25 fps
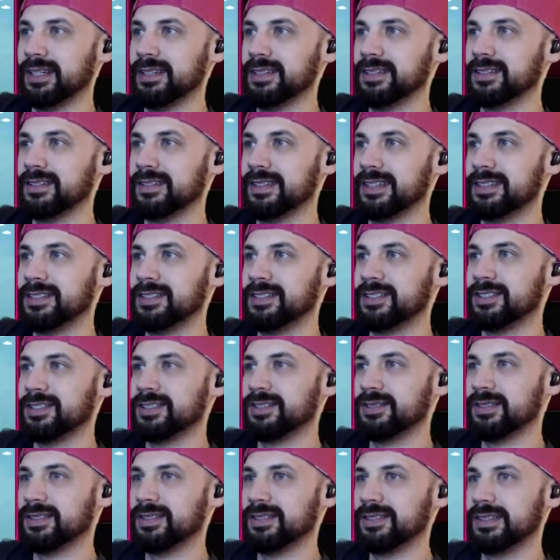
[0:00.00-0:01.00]
so let's just
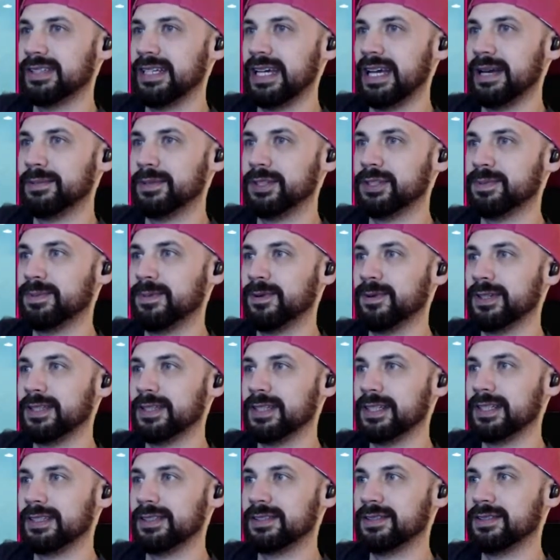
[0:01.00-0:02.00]
do a little damage
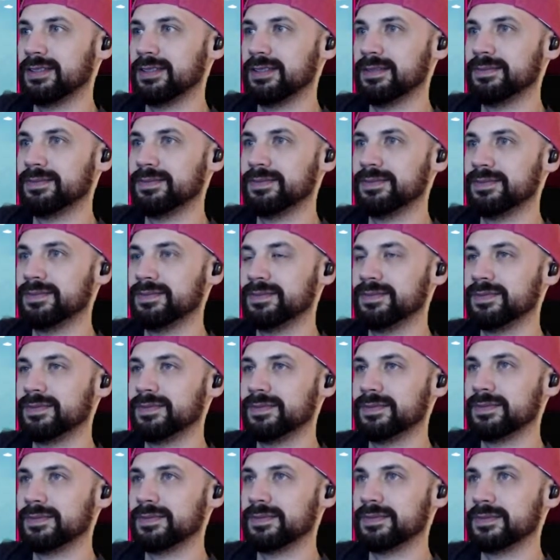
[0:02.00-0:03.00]
poisoning to him.
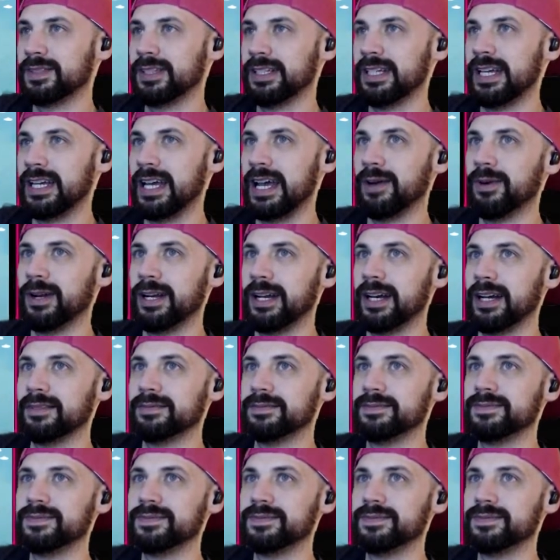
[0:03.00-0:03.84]
Yeah, why not?